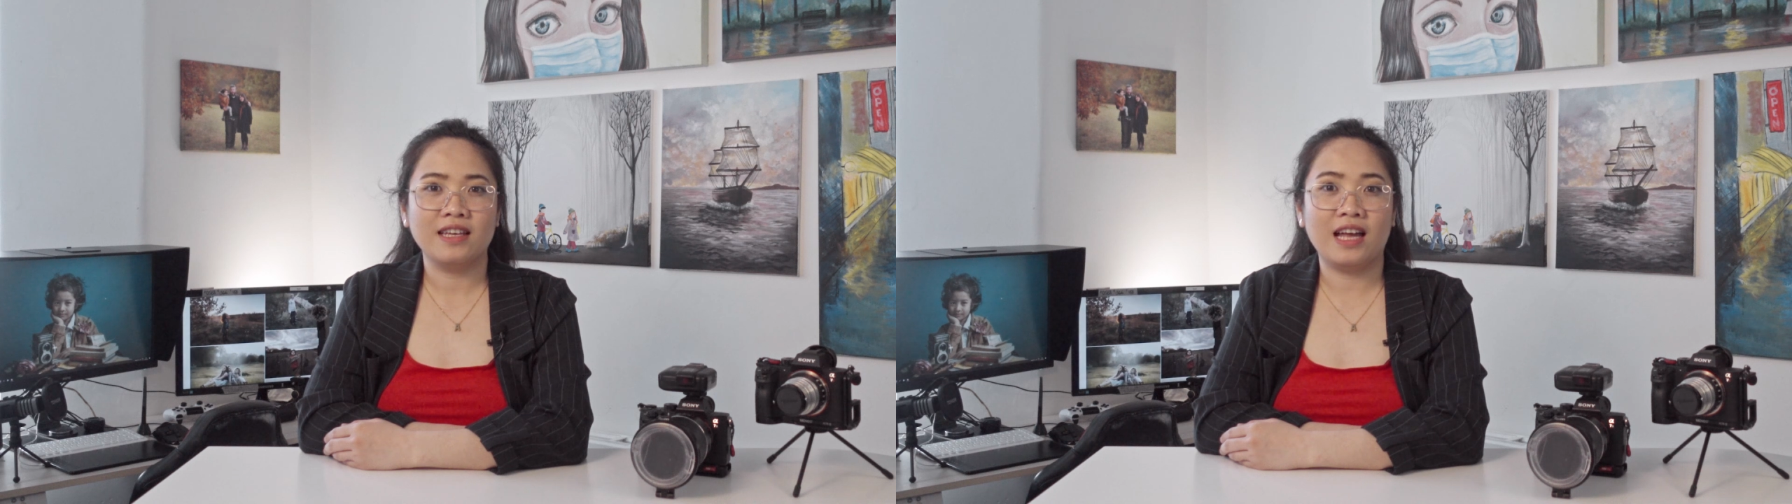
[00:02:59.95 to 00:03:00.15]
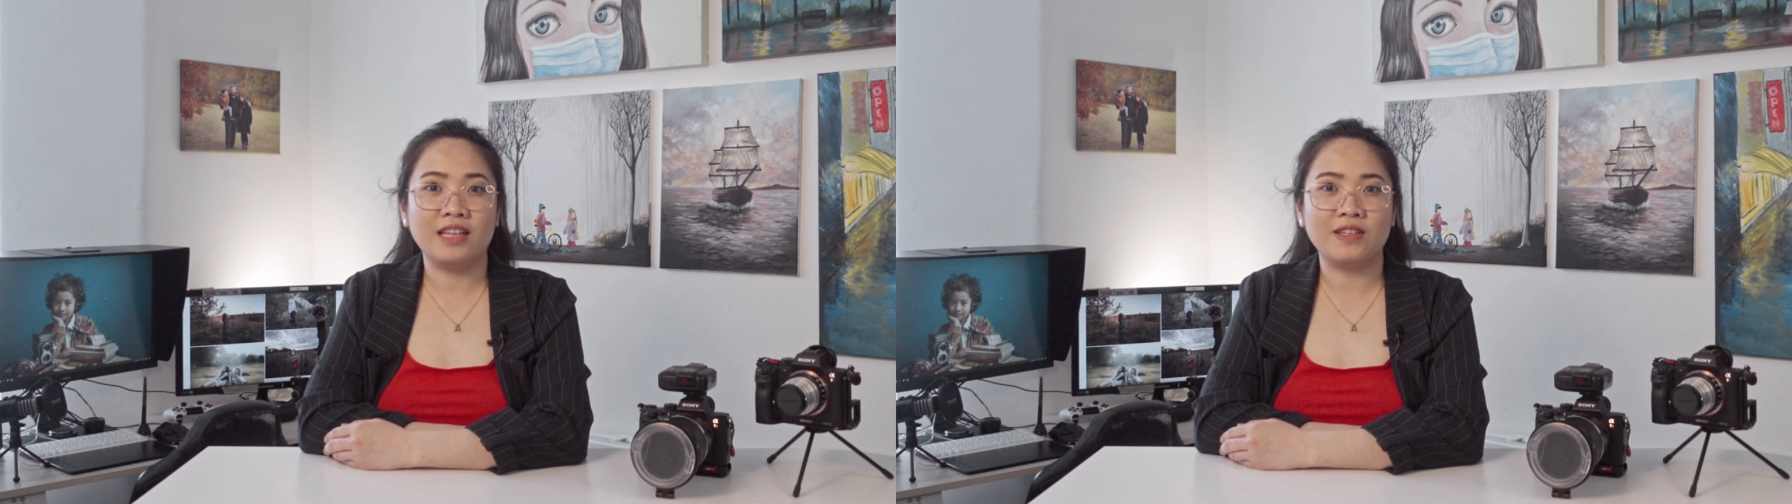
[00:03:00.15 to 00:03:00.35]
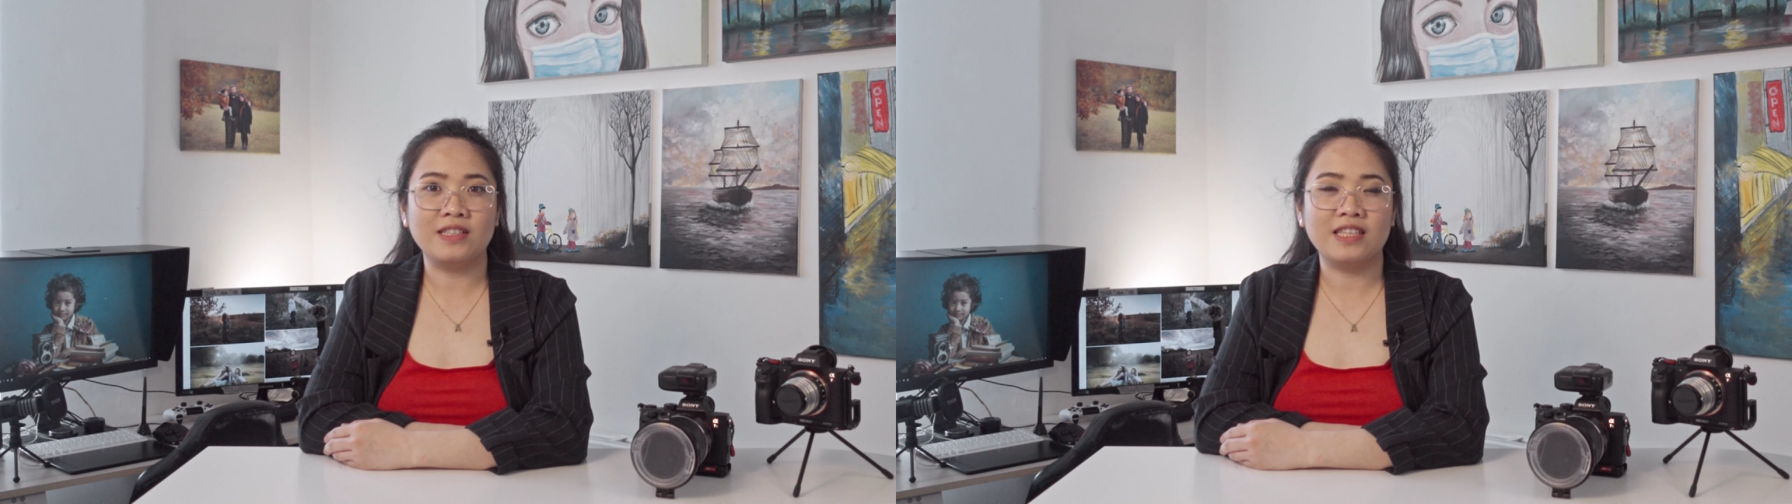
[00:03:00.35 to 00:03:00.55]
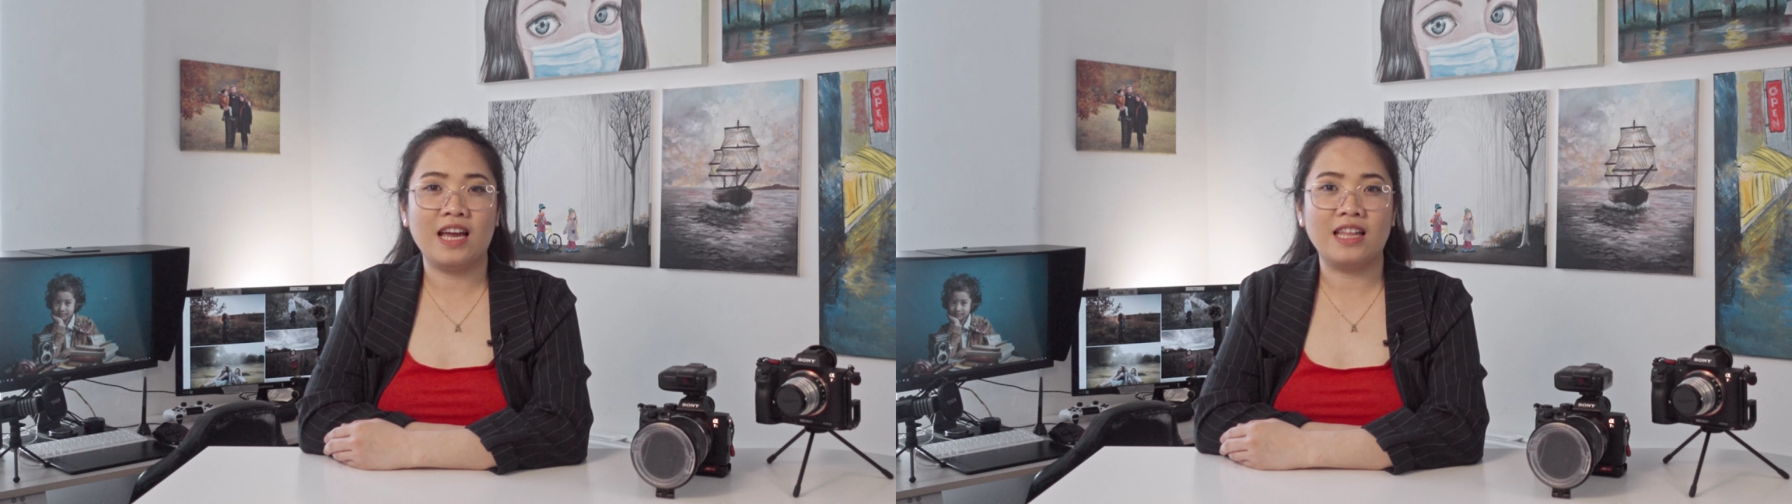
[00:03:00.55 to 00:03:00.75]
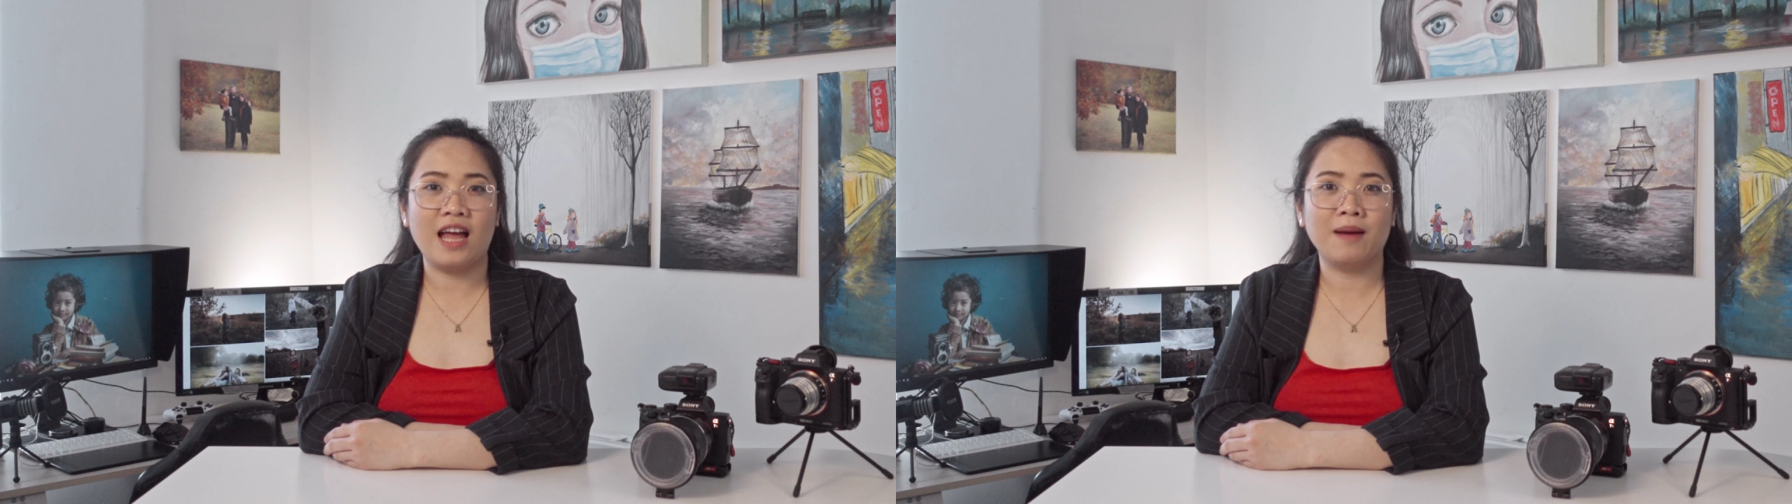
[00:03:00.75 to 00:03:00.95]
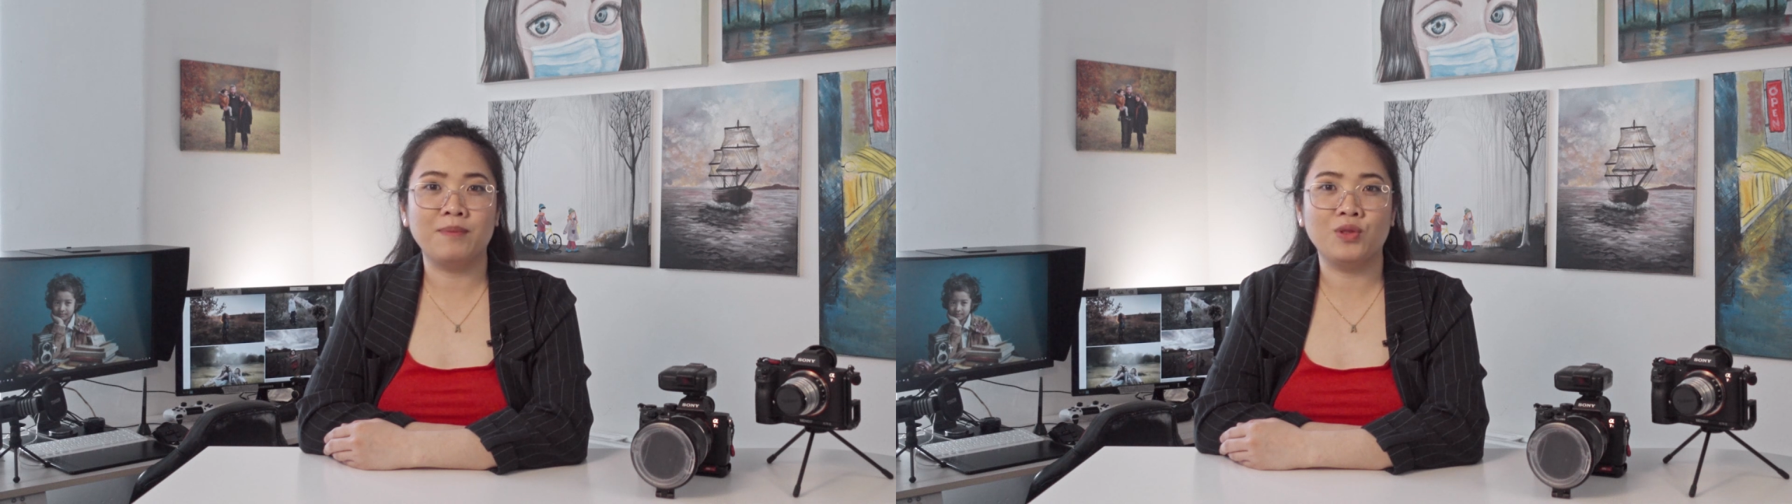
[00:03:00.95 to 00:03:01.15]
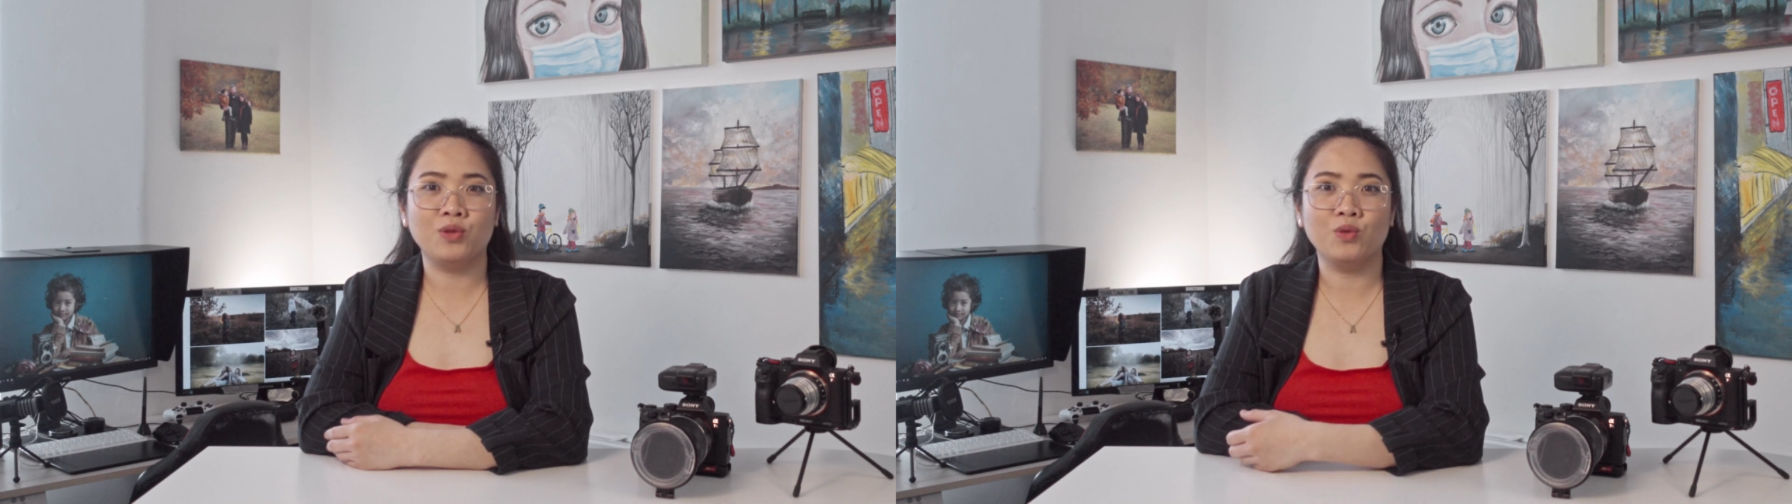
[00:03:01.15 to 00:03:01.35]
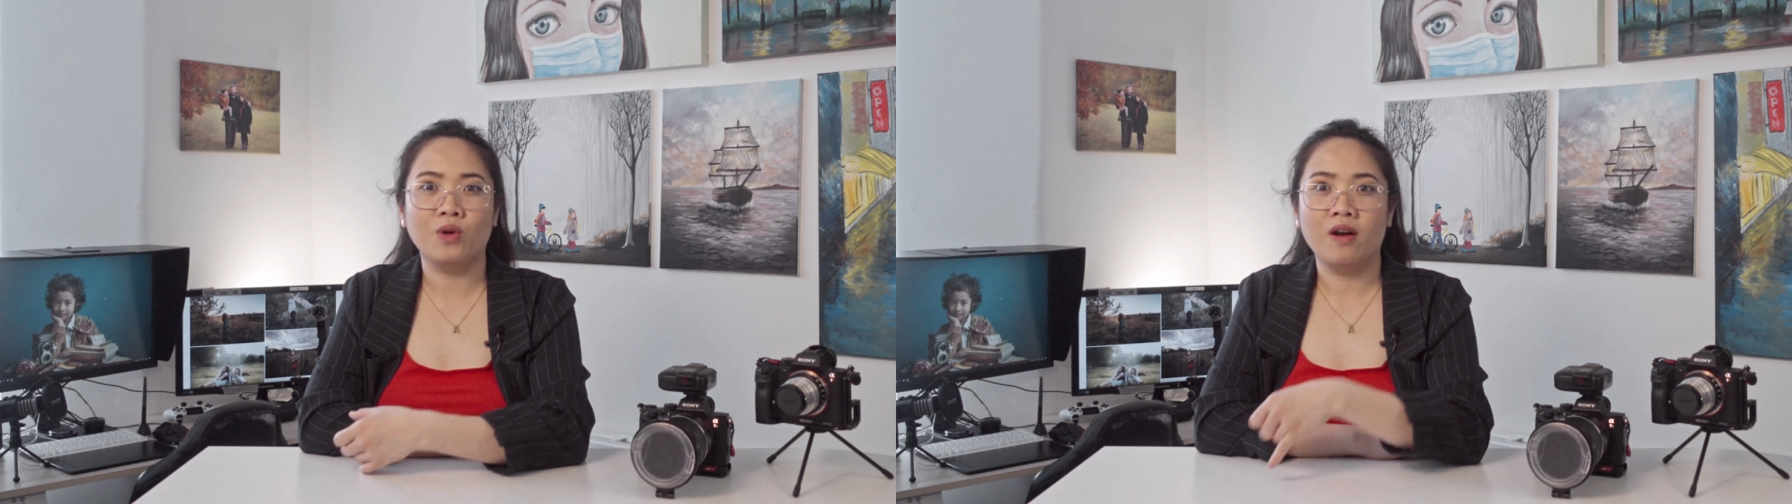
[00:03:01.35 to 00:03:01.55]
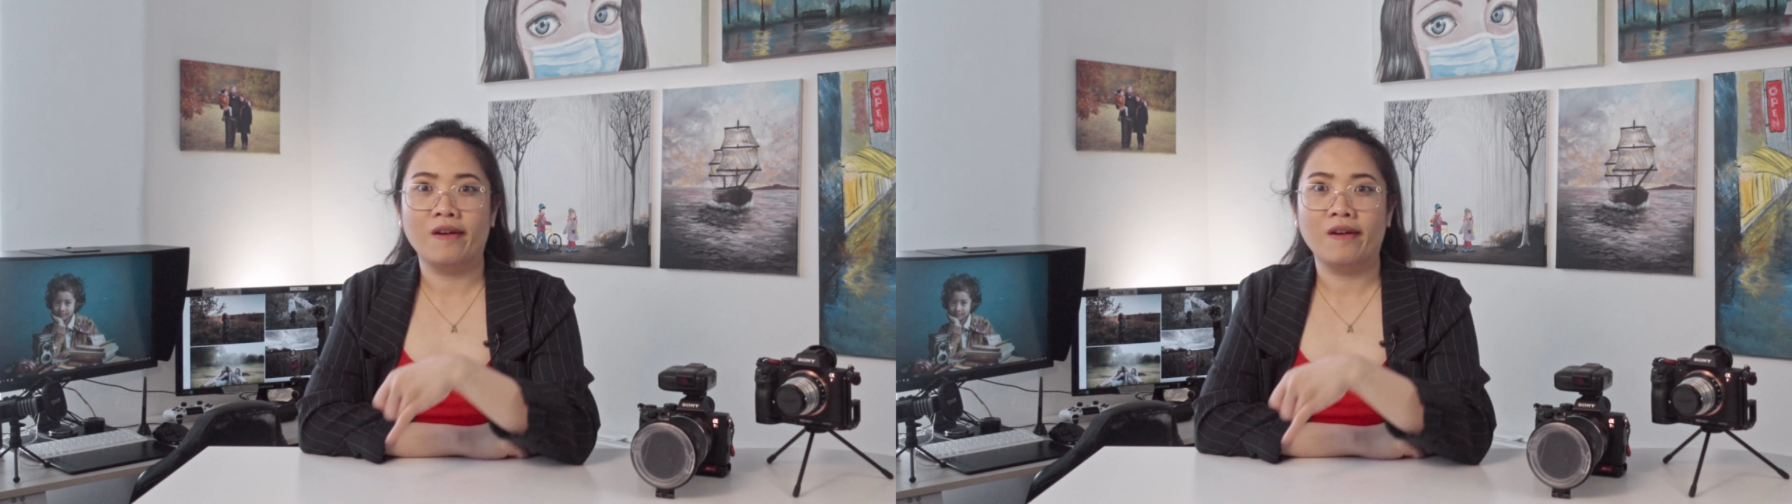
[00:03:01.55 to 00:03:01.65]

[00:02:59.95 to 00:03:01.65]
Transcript: can contain up to